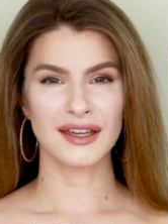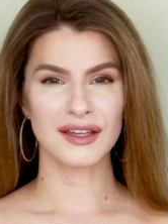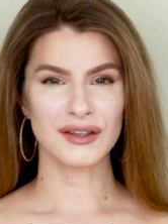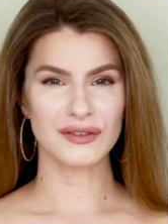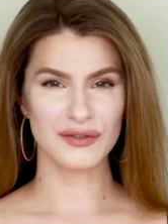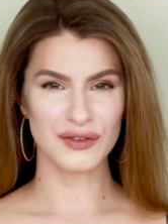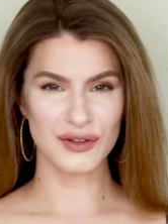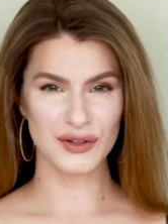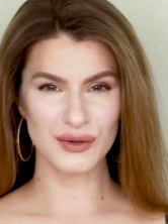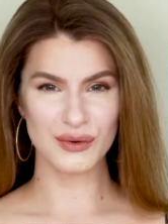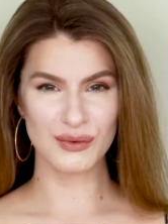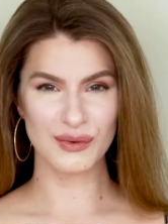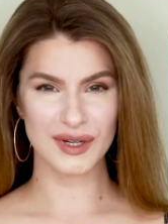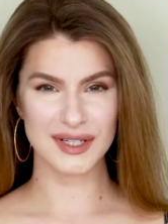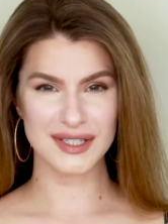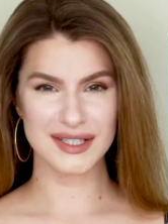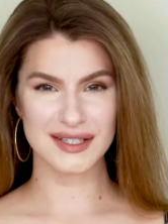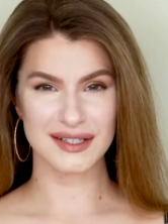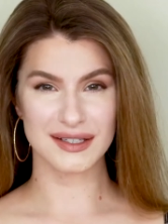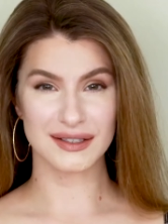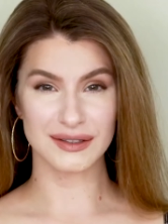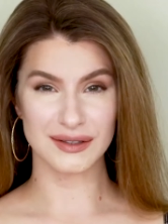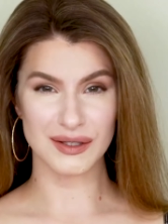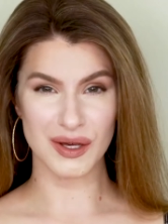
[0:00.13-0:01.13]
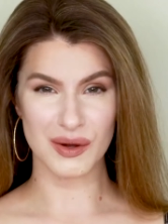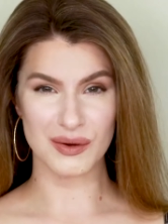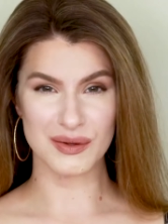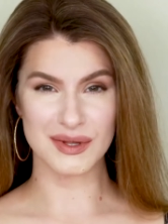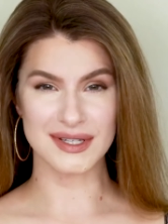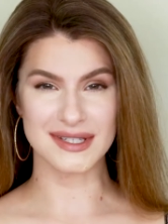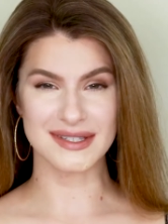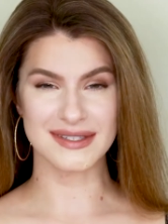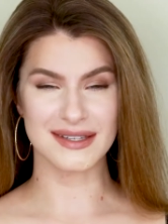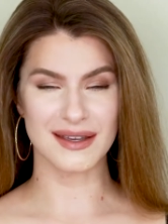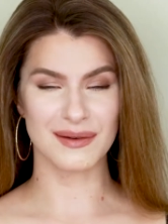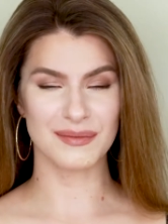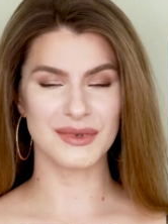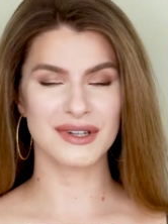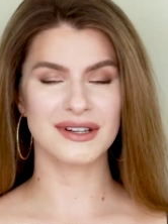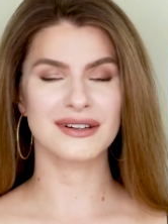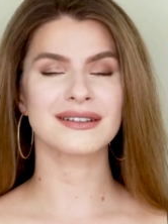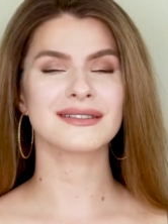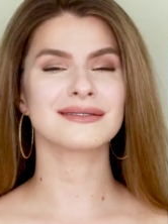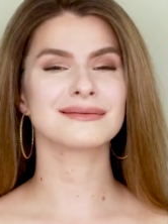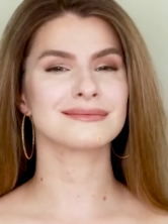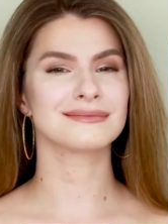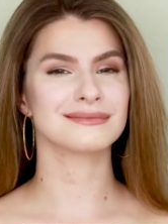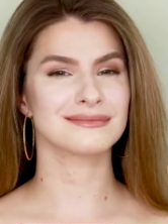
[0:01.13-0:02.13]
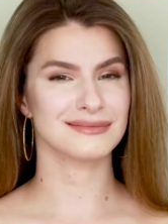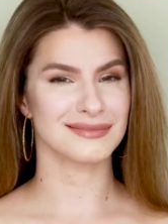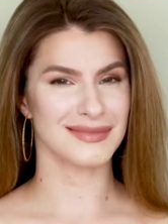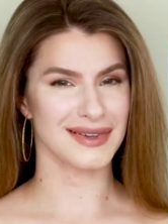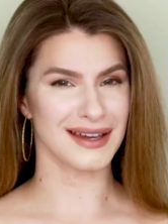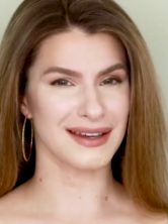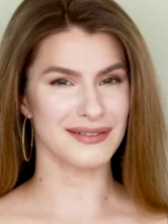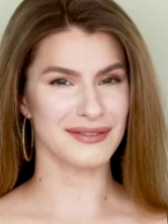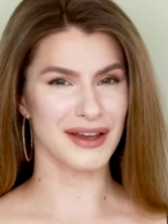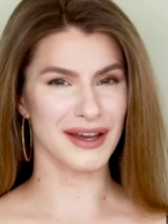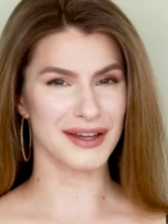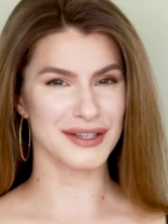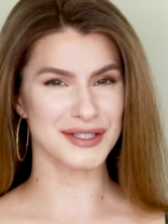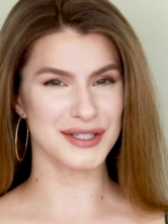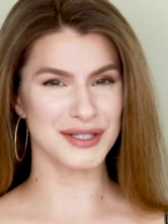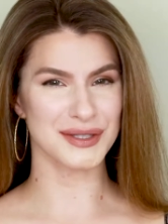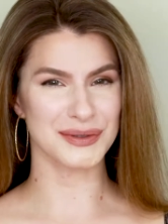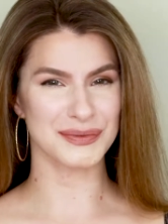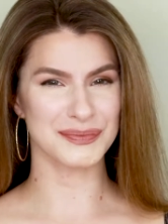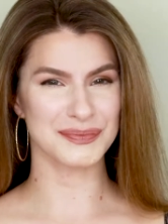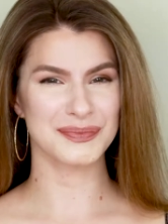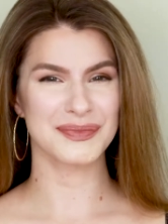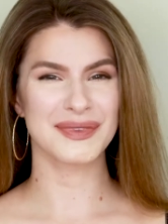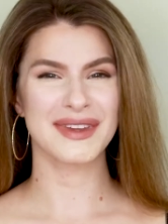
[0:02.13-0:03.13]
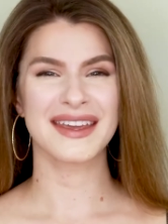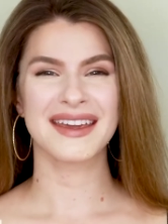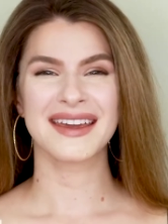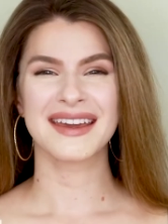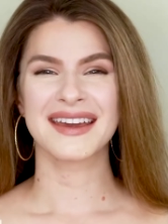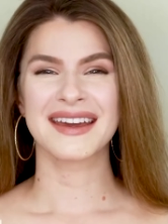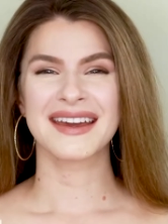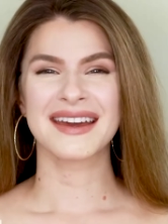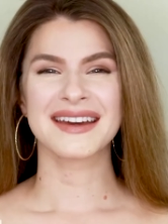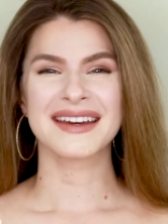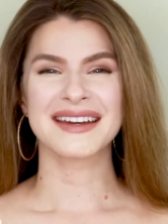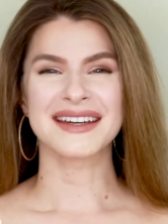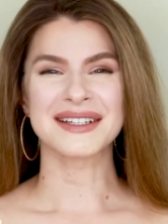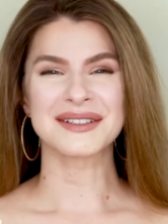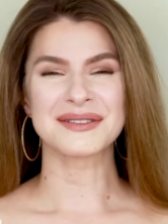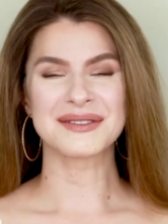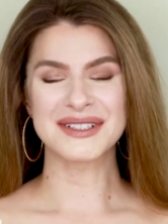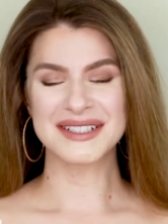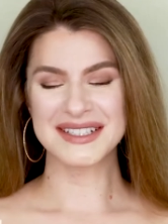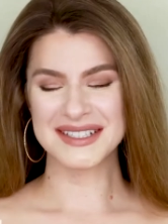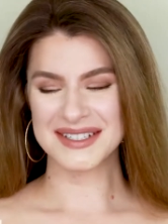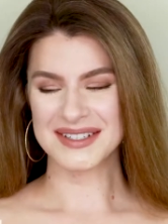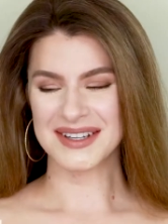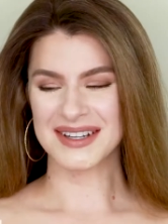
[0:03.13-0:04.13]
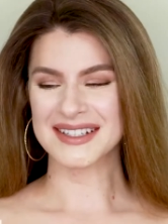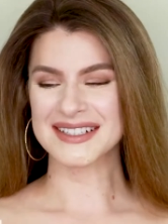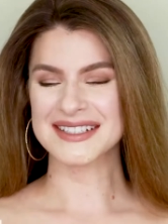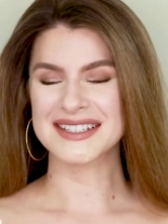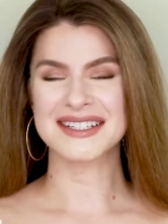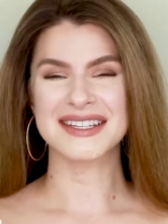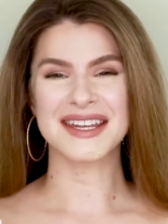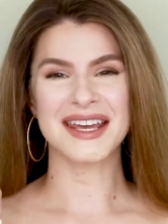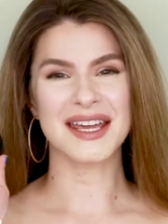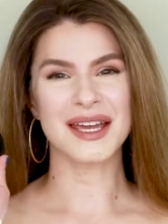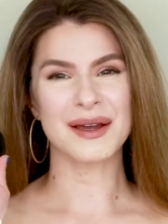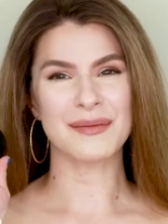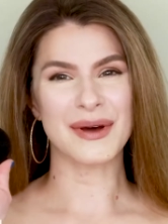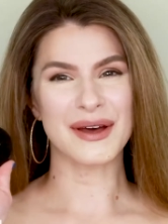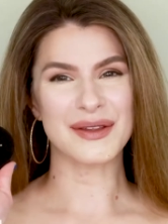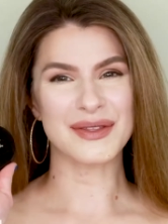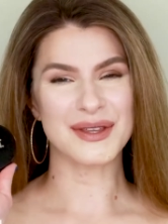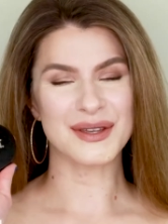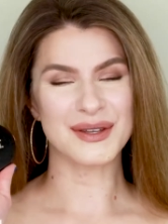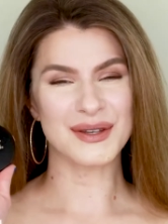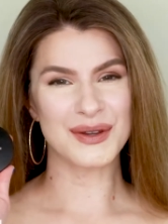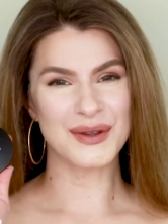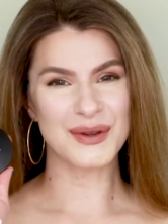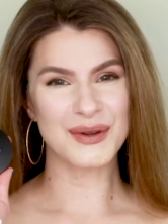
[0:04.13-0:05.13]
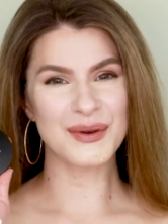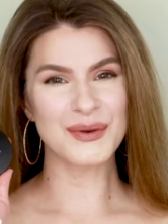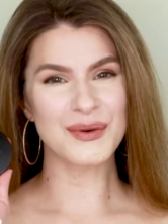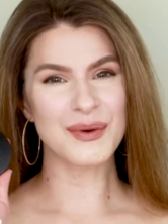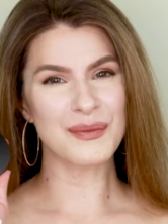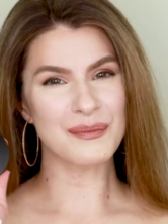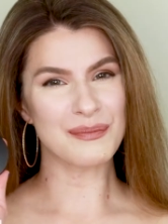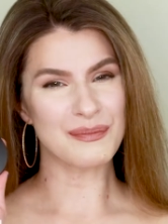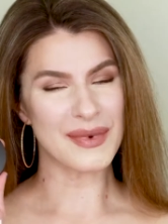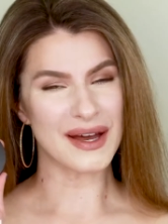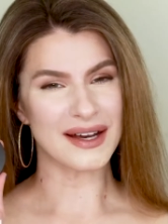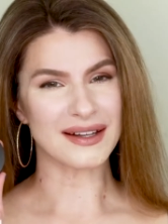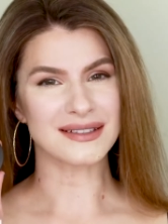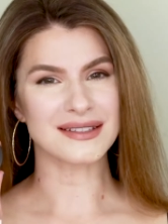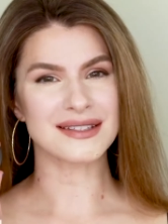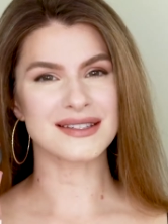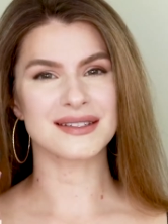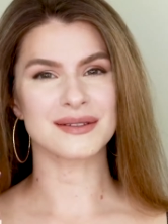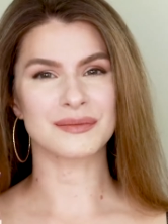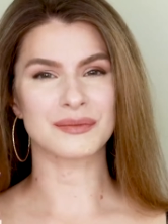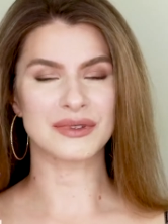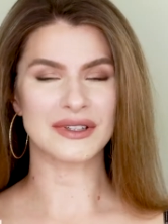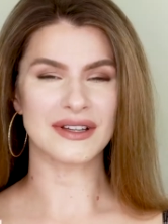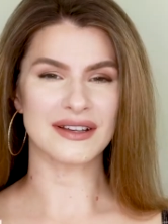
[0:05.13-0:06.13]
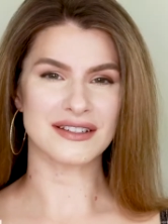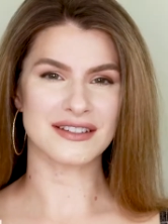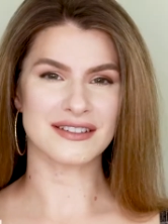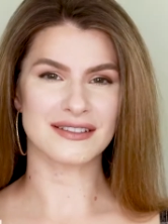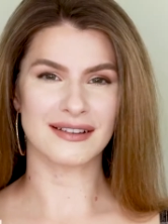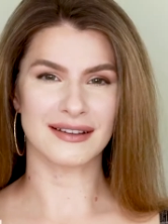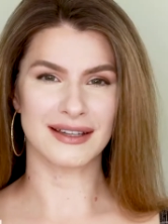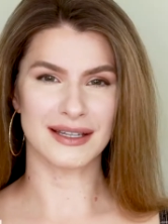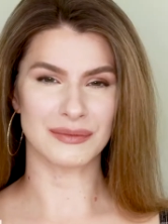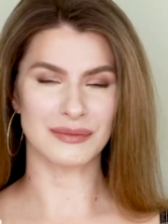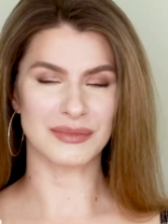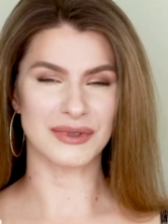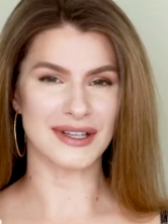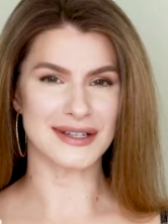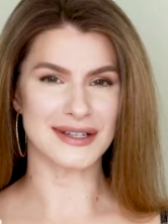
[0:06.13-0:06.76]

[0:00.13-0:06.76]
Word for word: If you want to glow this summer, I've got you. I want to talk today about the new Melt Blushlight